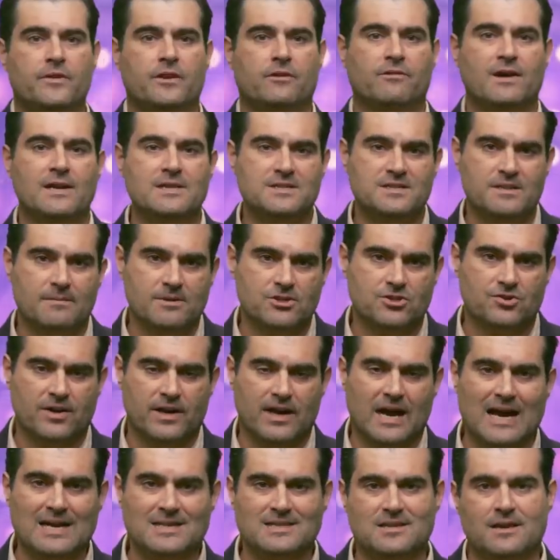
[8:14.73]
Lorentz
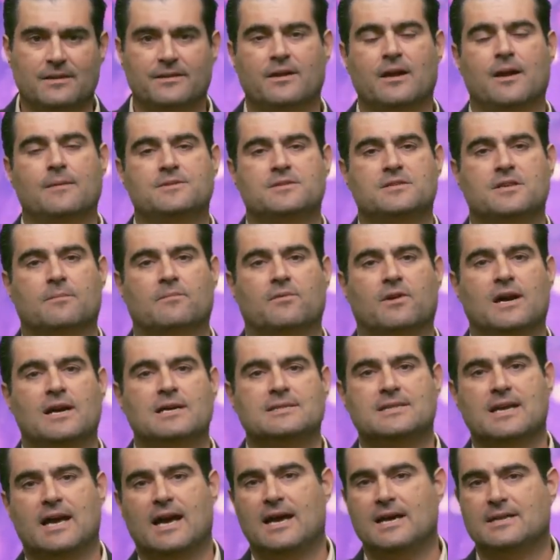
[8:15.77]
symmetry I sometimes
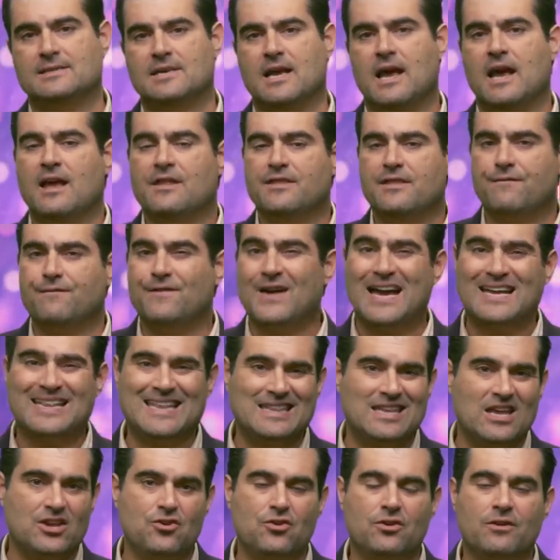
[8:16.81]
summarize as the fact
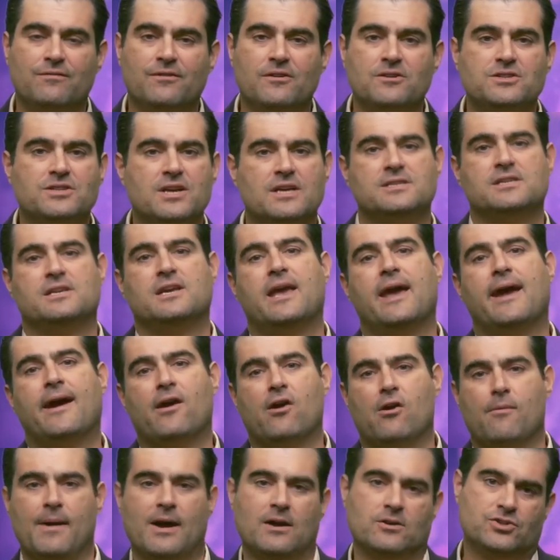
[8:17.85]
that the universe doesn't
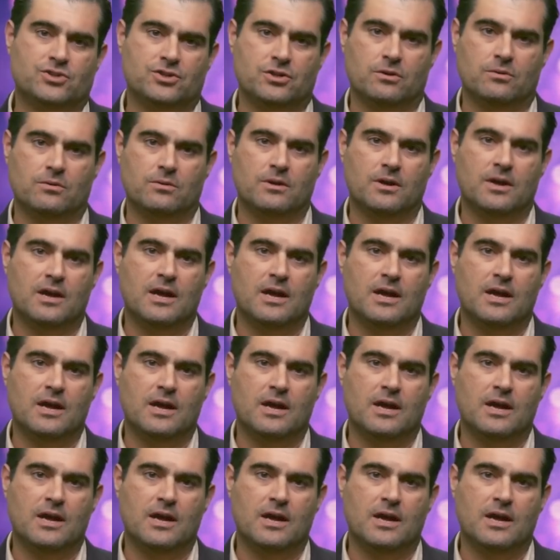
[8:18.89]
care about you.